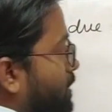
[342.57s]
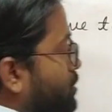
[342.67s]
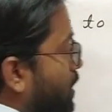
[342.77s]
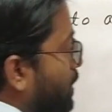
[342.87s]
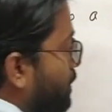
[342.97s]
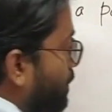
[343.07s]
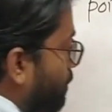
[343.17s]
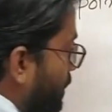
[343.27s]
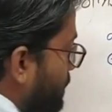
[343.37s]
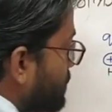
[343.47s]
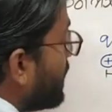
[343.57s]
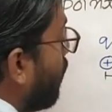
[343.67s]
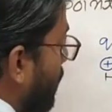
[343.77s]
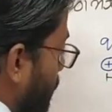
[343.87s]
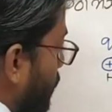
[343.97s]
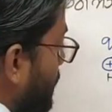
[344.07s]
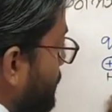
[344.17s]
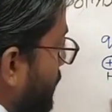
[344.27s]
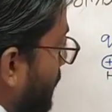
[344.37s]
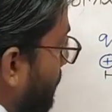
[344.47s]
potential difference or
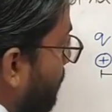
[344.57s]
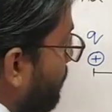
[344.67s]
potential.